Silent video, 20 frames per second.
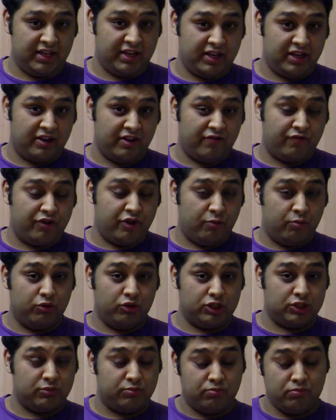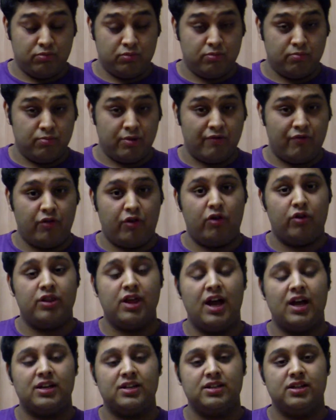a few months before
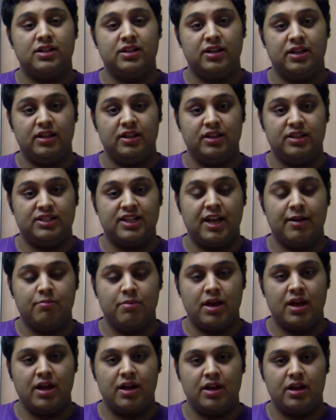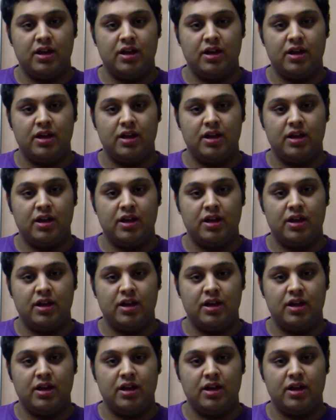that, in the same year.